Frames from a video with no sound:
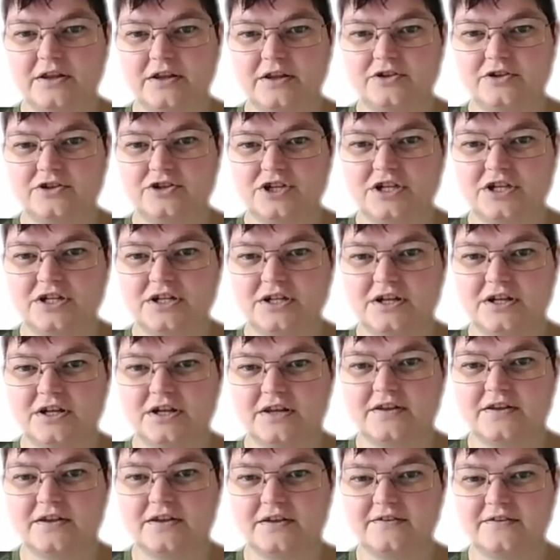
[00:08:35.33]
the
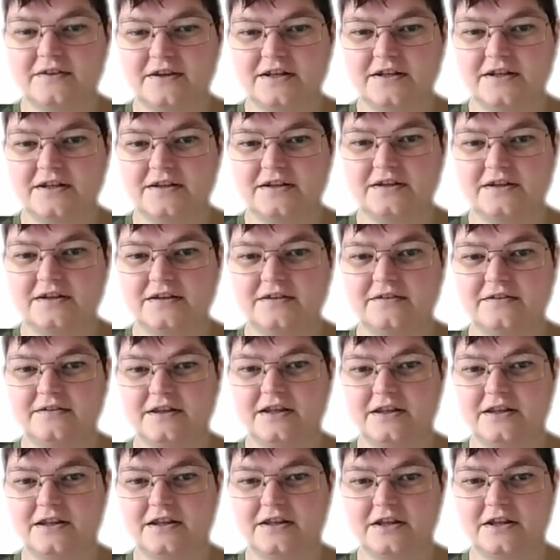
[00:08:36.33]
agenda, the attendees,
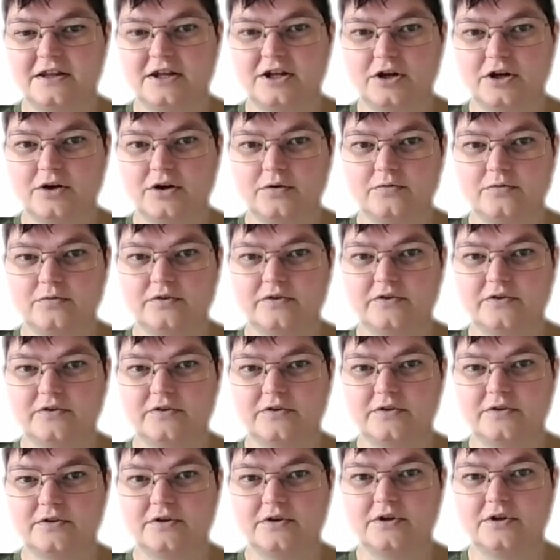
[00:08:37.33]
and then the
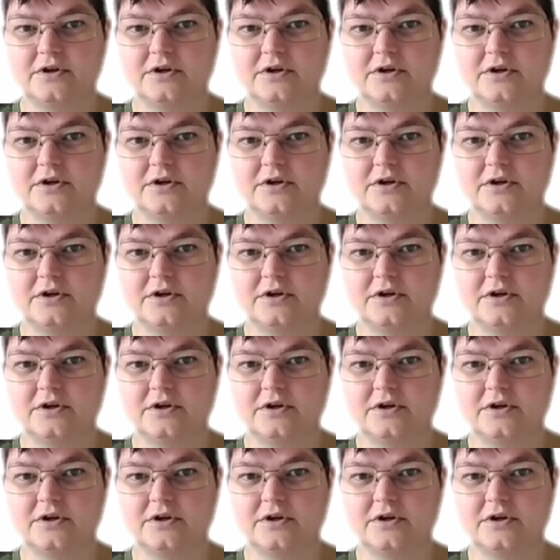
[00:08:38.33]
notes.